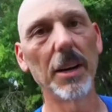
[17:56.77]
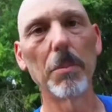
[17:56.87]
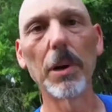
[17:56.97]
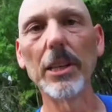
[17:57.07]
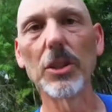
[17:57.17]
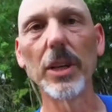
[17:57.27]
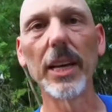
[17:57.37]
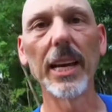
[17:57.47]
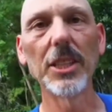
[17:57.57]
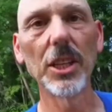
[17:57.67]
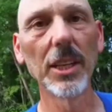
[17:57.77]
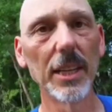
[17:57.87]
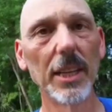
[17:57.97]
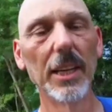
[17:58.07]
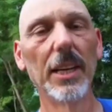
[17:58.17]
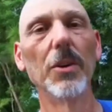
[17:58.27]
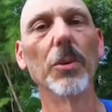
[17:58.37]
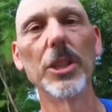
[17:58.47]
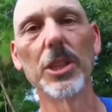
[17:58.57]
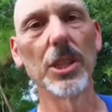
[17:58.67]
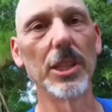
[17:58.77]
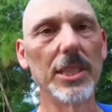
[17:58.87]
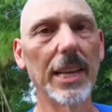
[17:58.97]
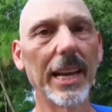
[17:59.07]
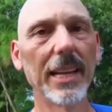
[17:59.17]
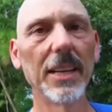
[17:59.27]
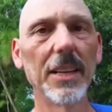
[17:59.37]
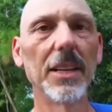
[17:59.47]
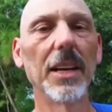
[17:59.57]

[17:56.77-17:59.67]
Brakes are engaging, which is a good sign.